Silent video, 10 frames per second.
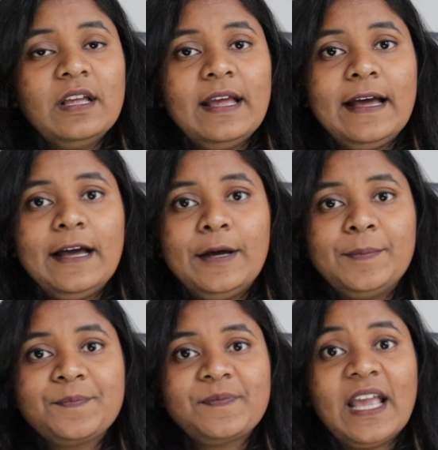
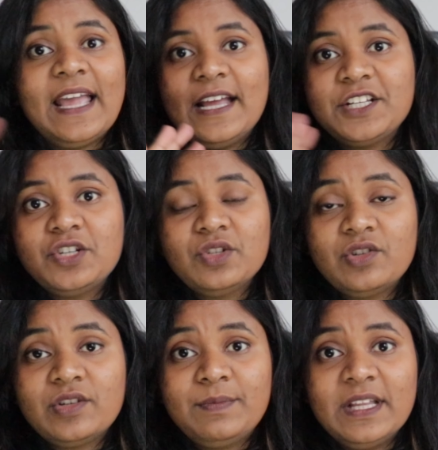I had to do the
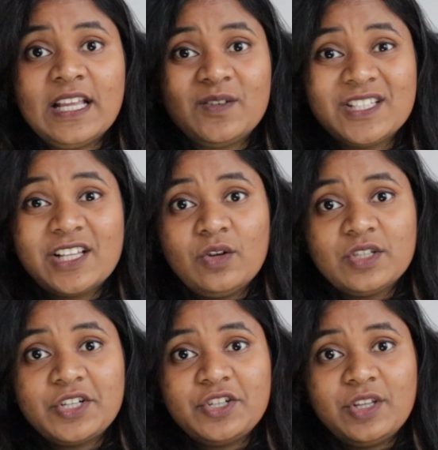ribbing that was
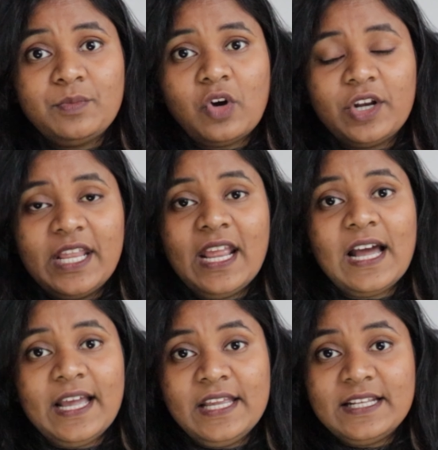closer to the body,
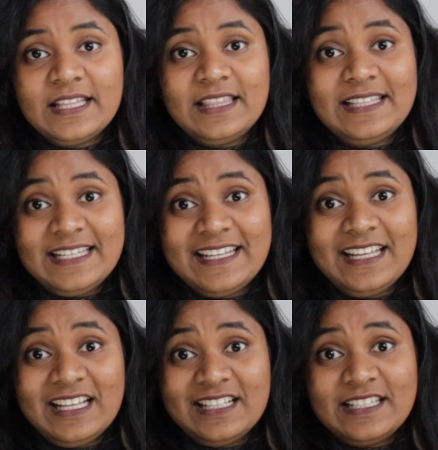I did
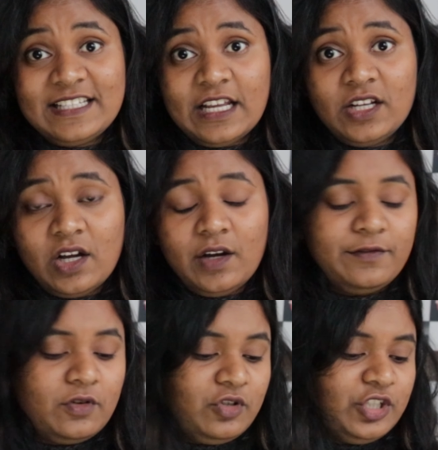knitting instead
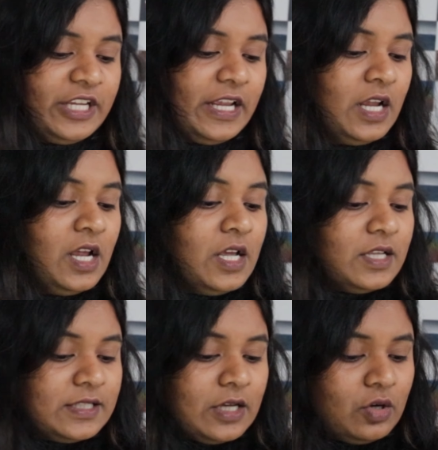of crochet.
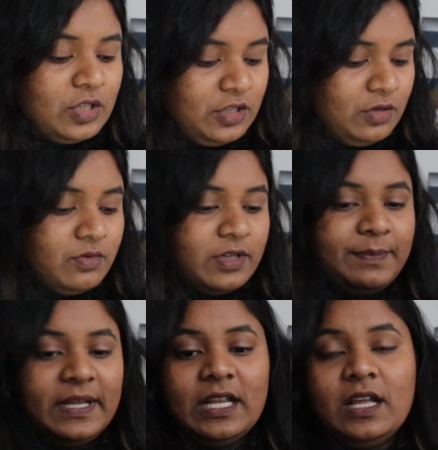So the
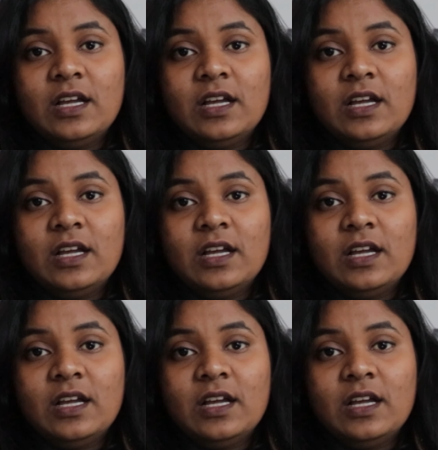ribbing